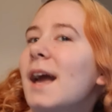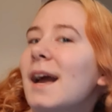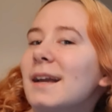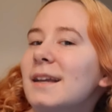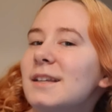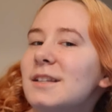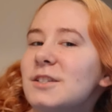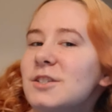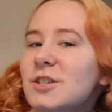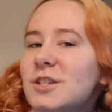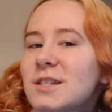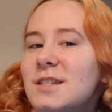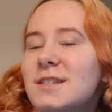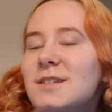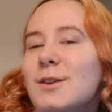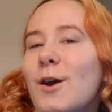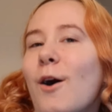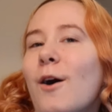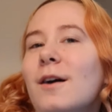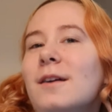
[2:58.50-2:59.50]
I can
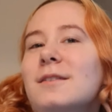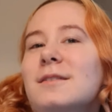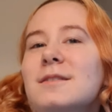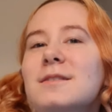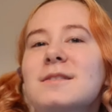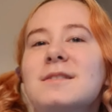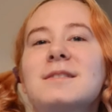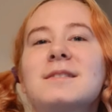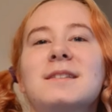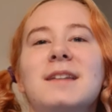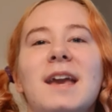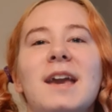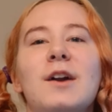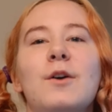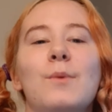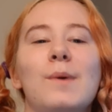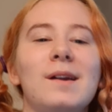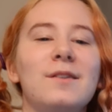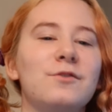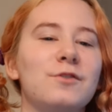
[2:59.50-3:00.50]
just not stay
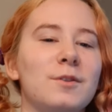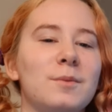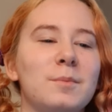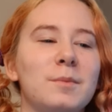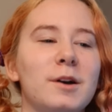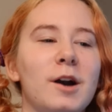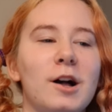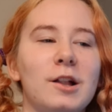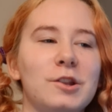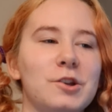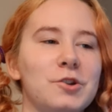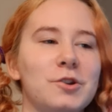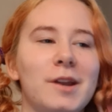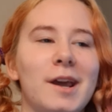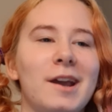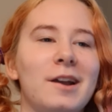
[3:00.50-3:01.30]
away from colored